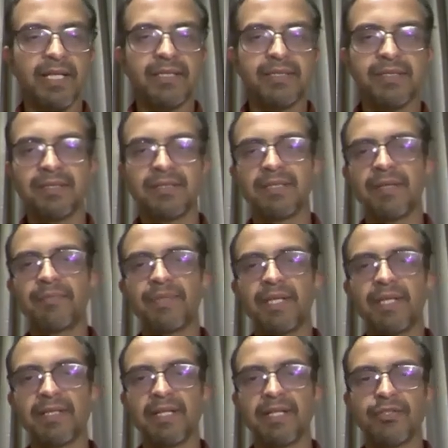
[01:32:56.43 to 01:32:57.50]
it's
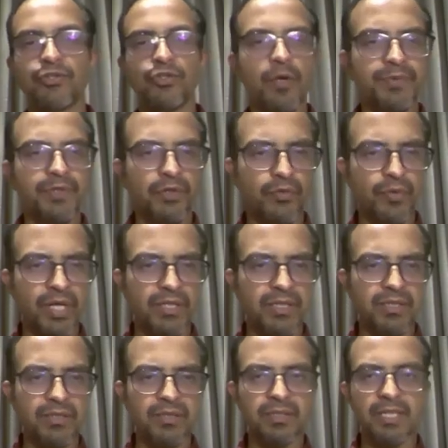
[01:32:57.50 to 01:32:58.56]
something that stops
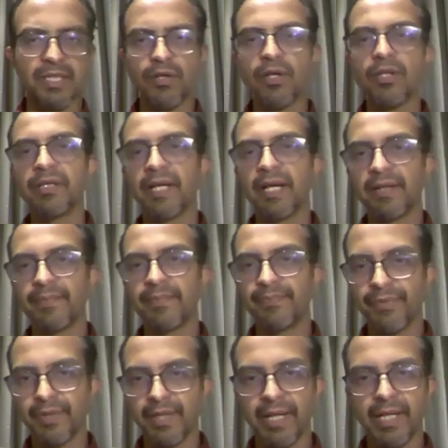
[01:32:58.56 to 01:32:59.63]
innovation and all that,
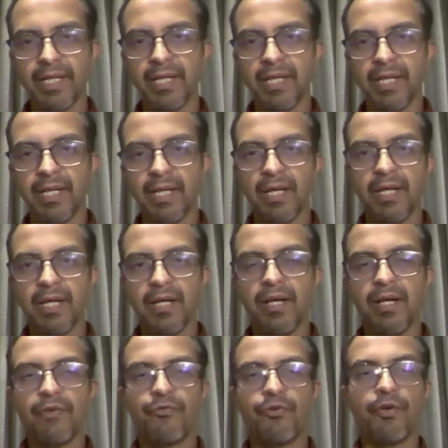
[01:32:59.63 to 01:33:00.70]
right?
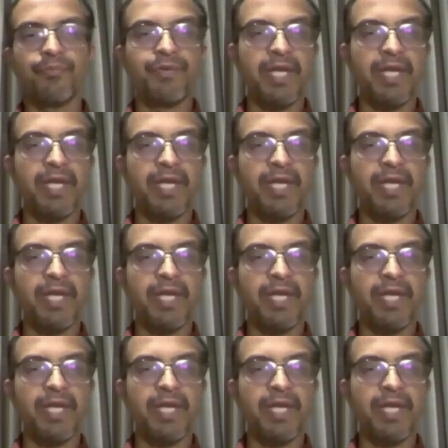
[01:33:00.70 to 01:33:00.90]
From